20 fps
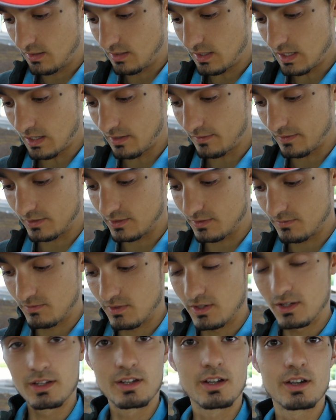yeah, I've had some
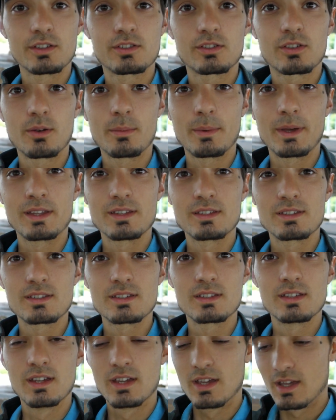really nice
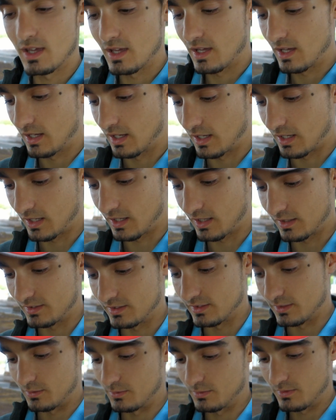comments. It's
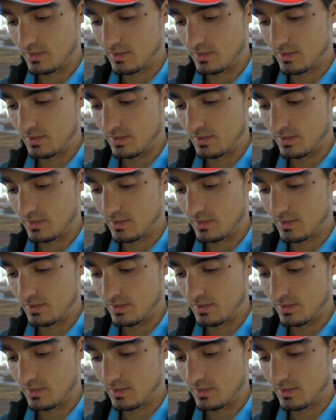the old